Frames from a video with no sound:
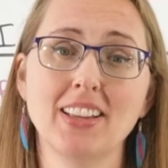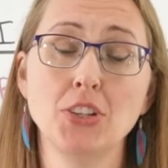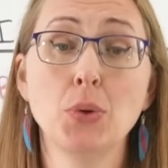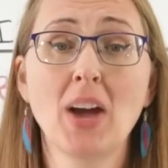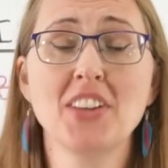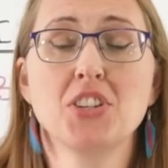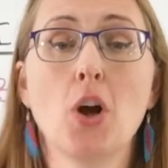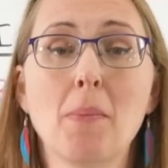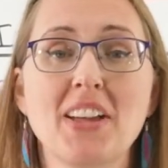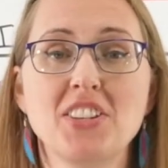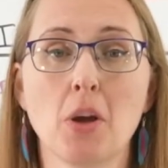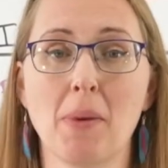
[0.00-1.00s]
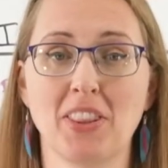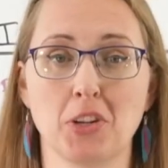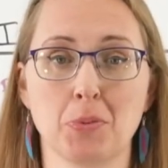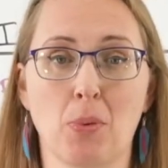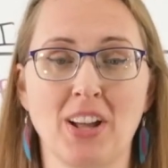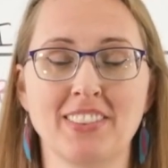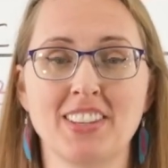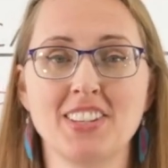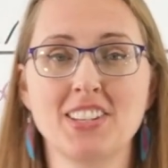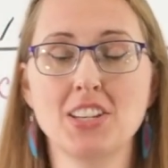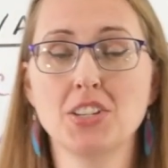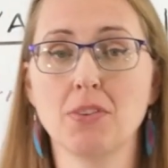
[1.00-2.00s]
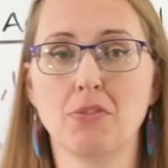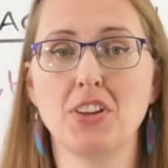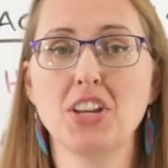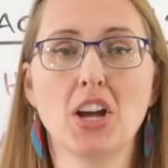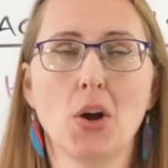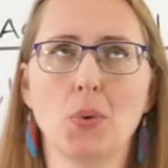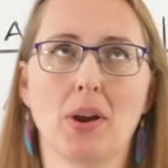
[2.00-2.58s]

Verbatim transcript: You guys know my deal by this point. This is video